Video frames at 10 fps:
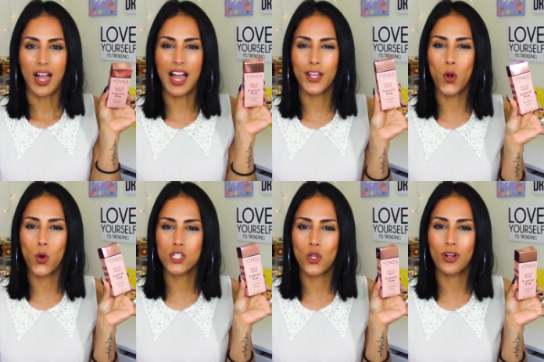I
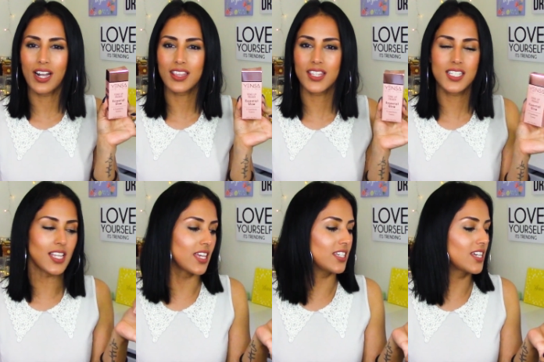also got this
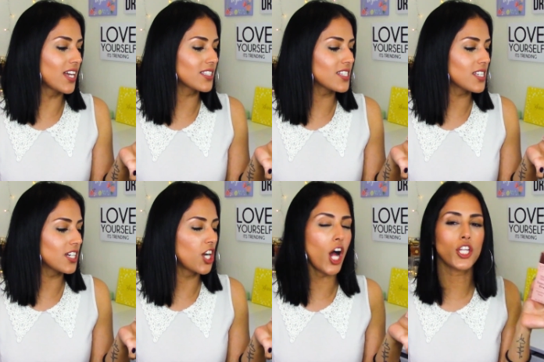
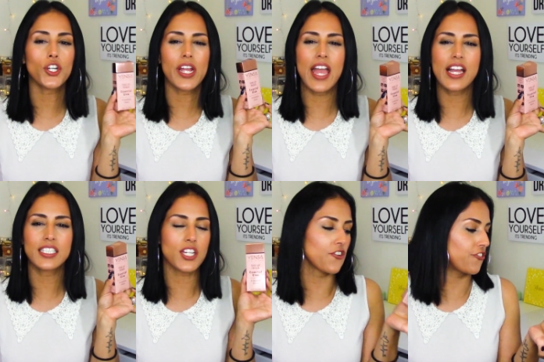Yensa Color
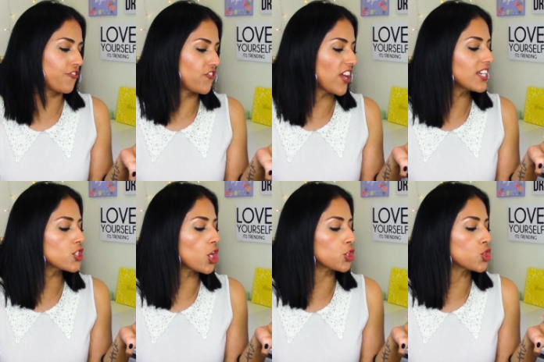and
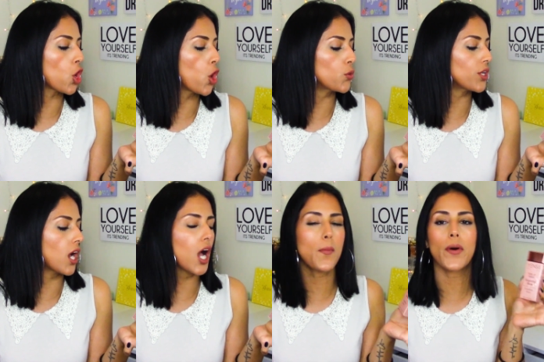Face Tone
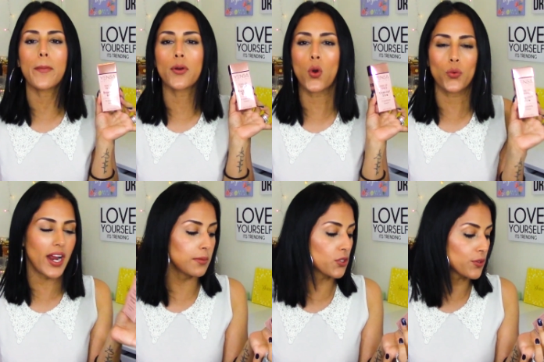Up
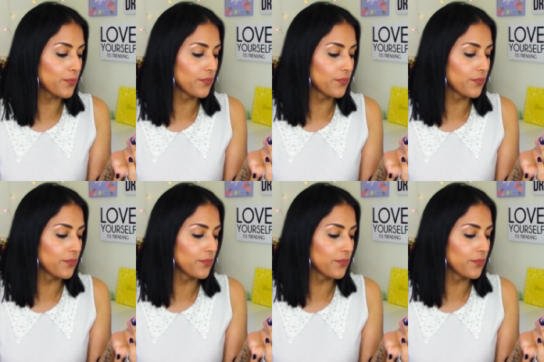Primer.